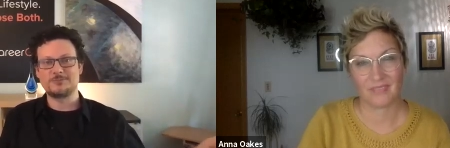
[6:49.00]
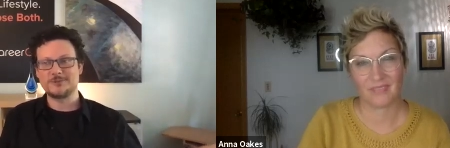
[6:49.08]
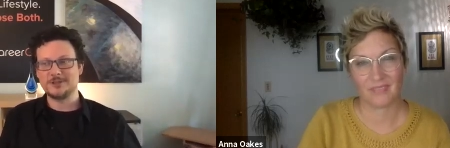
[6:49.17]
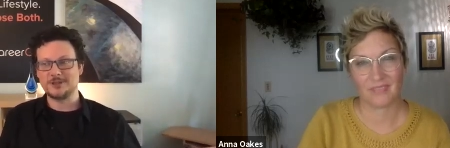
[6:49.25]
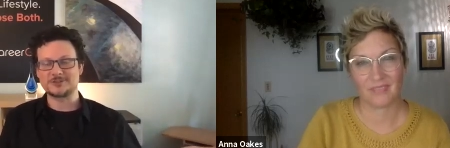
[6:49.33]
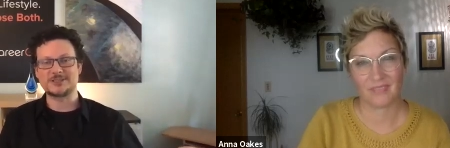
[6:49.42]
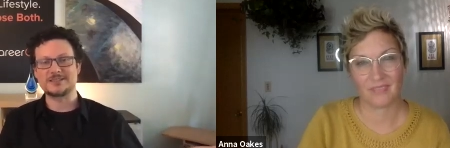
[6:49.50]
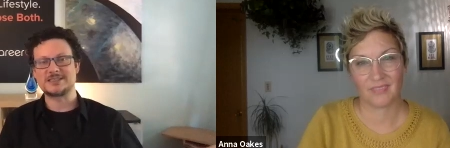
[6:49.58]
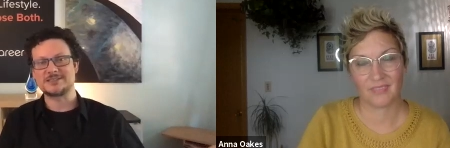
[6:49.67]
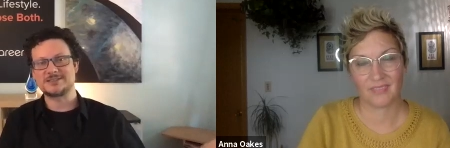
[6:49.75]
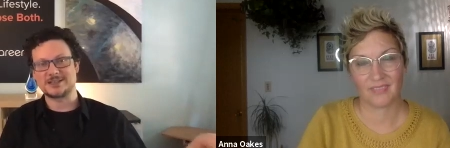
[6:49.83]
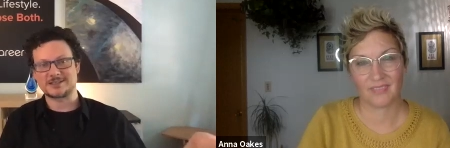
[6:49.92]
Speaker 1: you know,
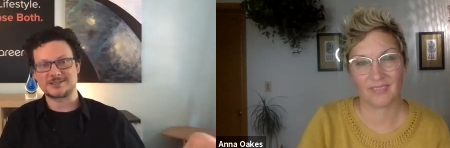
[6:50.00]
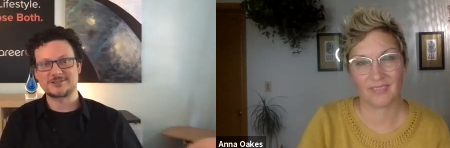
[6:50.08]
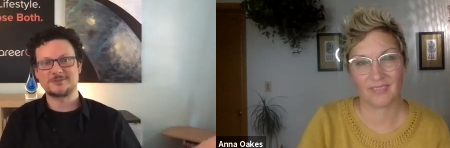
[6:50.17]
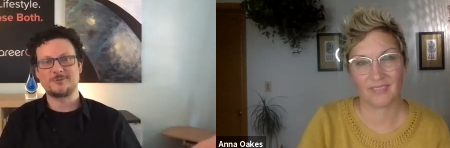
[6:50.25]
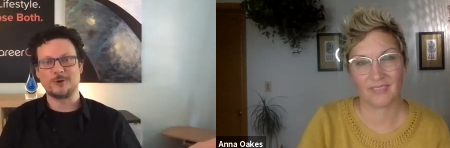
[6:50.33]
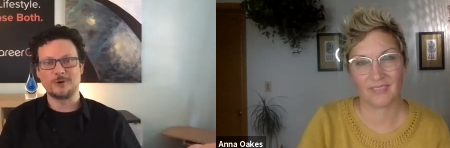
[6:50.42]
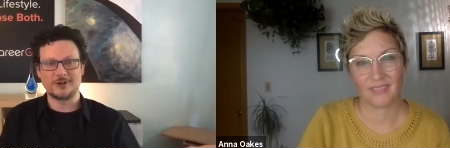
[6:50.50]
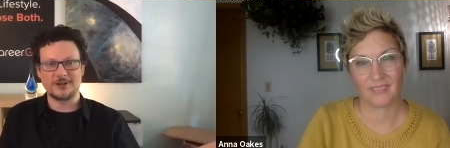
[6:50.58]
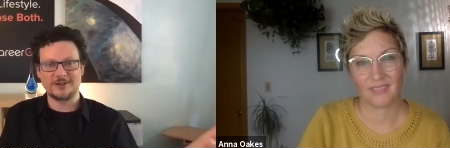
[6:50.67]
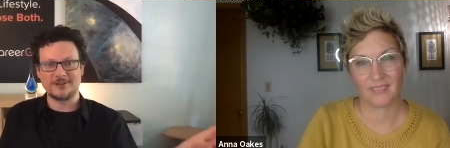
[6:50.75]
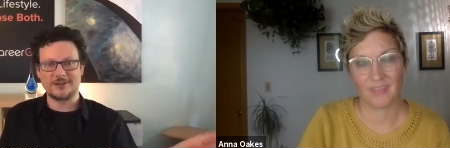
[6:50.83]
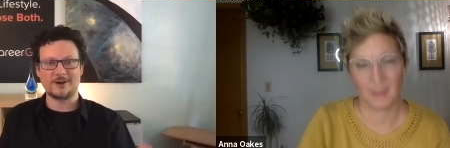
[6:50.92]
statistics quoted
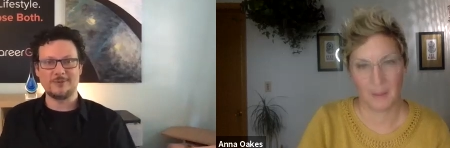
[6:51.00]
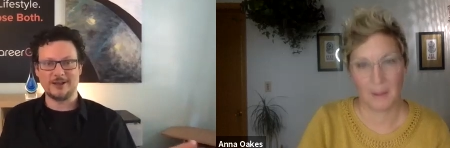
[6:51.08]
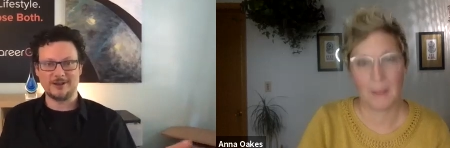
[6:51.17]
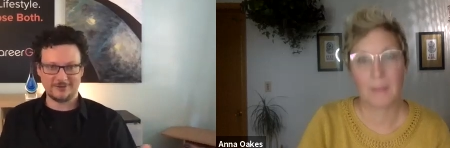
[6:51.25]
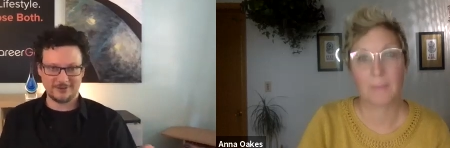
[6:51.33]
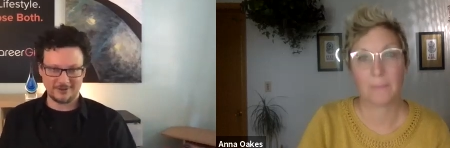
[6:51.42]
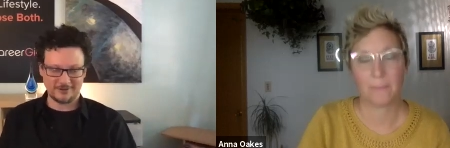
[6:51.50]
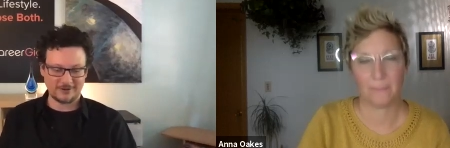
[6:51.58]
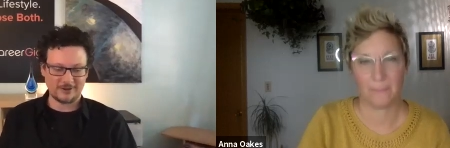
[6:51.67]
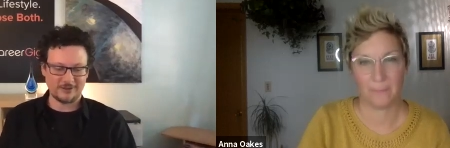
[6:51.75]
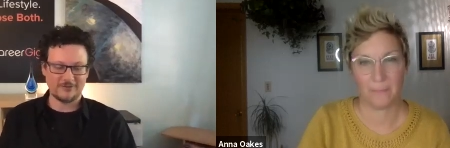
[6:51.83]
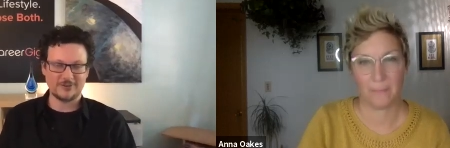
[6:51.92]
in there about that
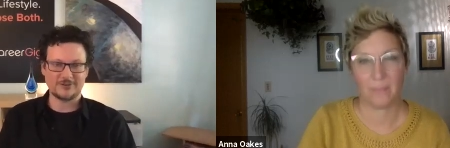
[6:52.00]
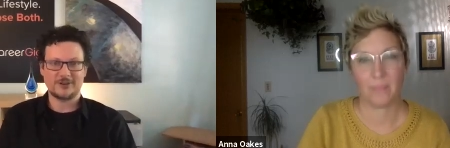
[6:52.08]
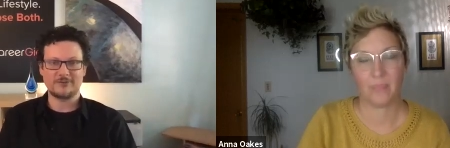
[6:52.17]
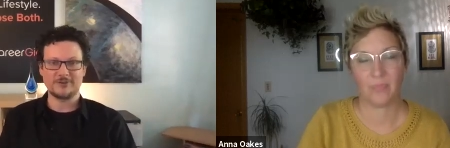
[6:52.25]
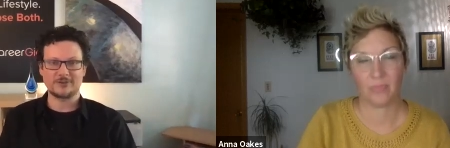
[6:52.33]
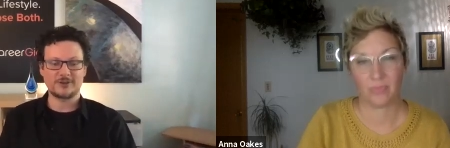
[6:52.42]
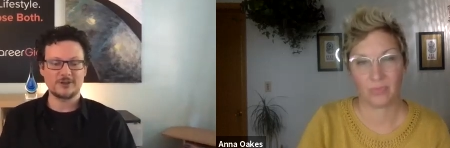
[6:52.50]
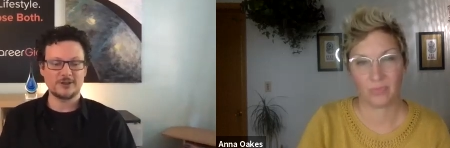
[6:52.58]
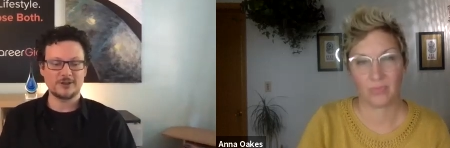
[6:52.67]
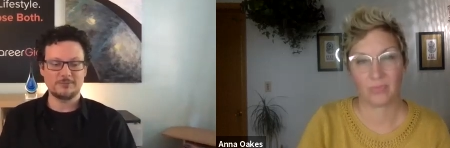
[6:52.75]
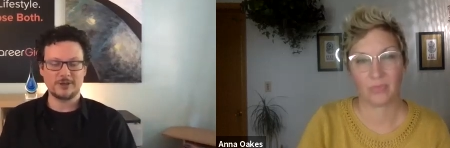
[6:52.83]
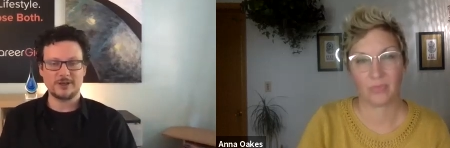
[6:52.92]
all of this stuff is
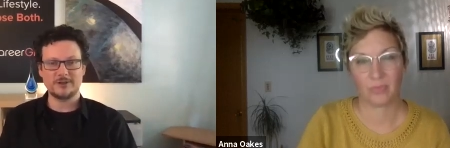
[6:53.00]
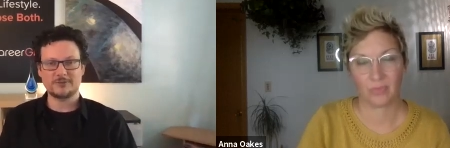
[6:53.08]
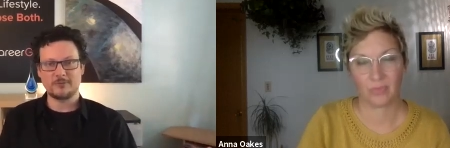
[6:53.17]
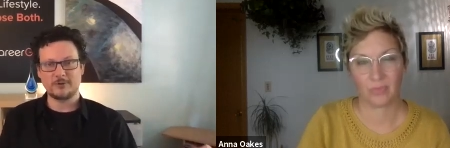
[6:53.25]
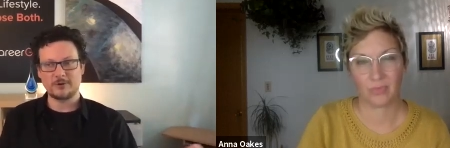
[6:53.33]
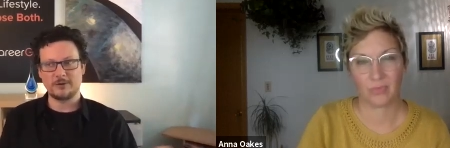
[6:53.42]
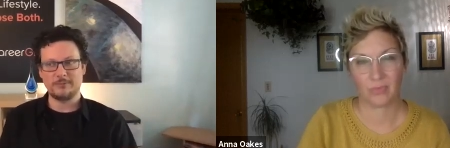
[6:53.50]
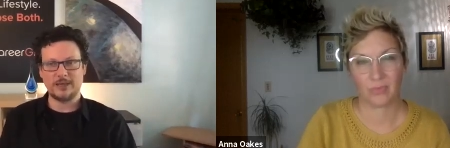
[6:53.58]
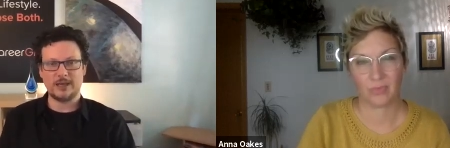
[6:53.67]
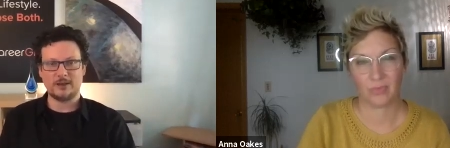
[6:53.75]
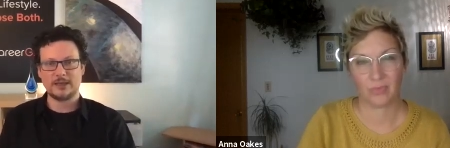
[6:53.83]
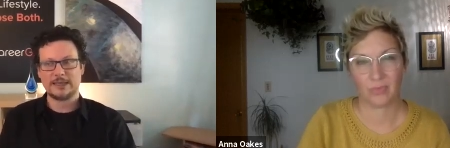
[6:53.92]
good, but it's more
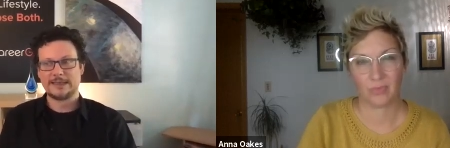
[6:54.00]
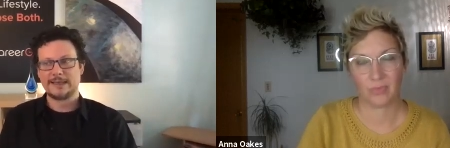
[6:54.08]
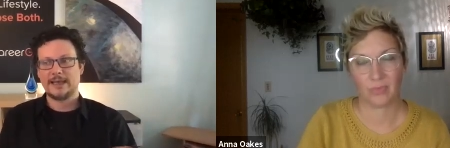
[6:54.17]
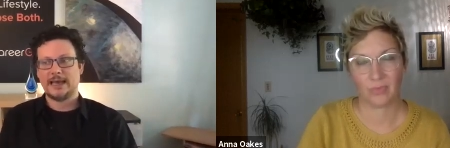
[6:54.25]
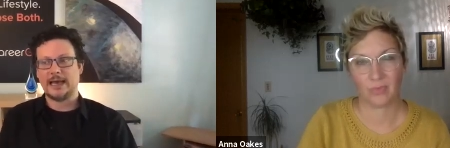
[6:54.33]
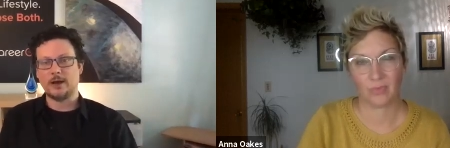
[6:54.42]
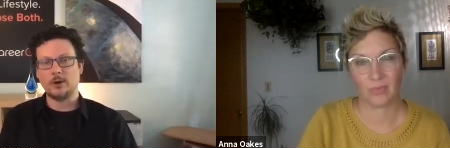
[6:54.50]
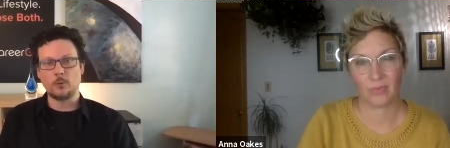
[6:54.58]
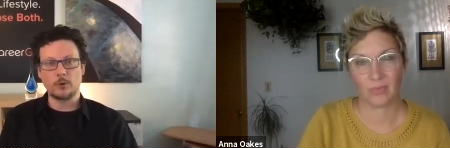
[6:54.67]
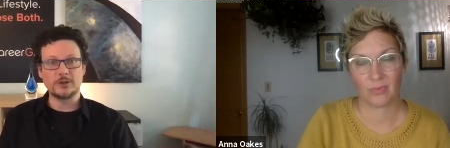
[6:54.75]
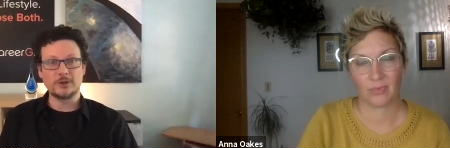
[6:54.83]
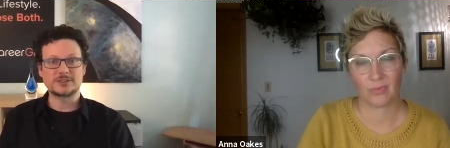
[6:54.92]
about how
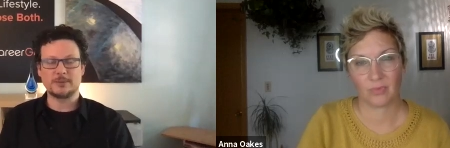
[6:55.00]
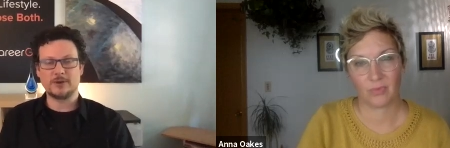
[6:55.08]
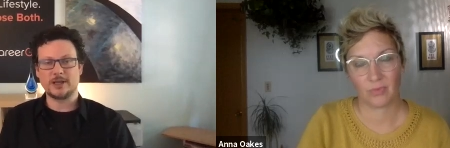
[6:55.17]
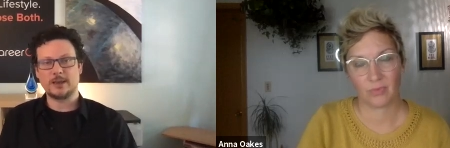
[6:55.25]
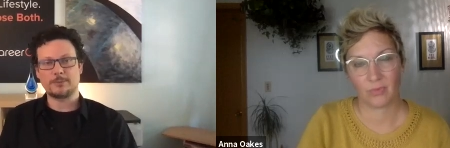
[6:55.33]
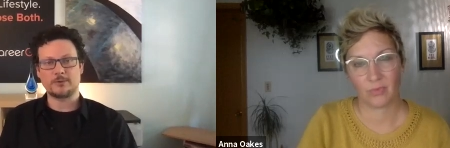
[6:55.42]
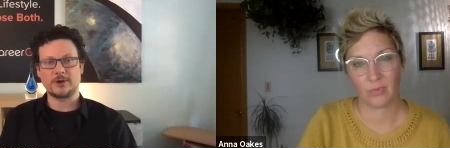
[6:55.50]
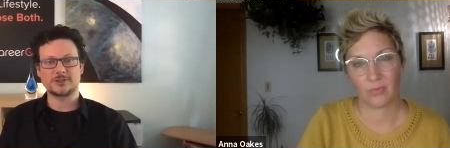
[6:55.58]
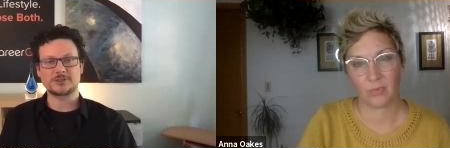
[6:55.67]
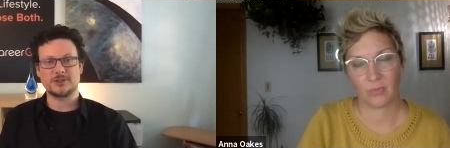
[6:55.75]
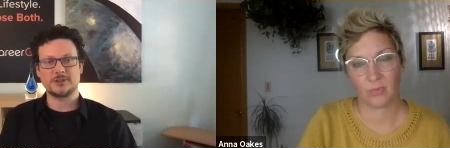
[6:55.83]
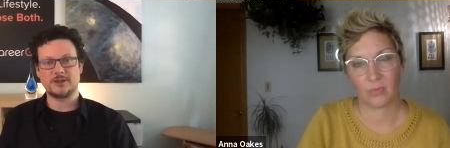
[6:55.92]
would someone
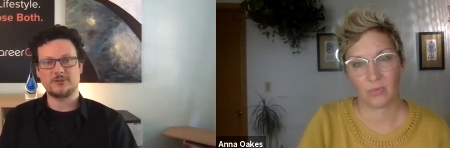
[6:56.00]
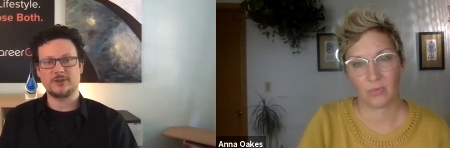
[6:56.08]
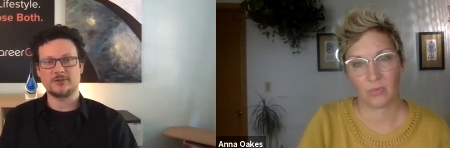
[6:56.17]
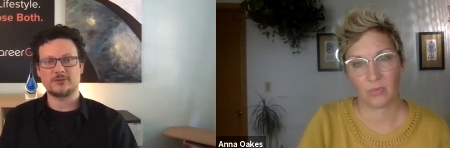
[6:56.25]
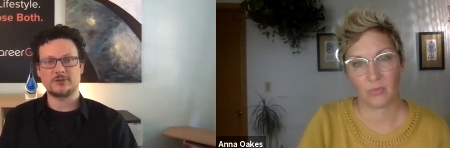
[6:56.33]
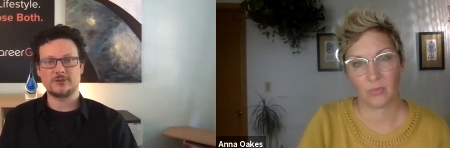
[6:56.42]
operationalize this?